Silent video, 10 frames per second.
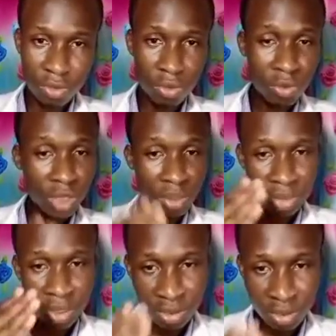So when the
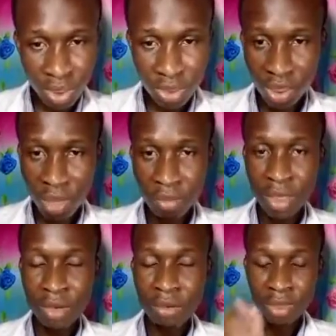pain starts to come
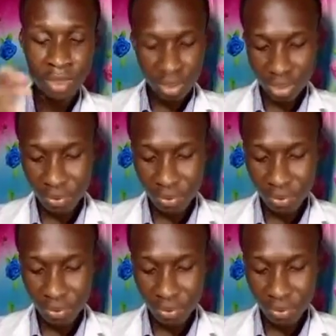down, then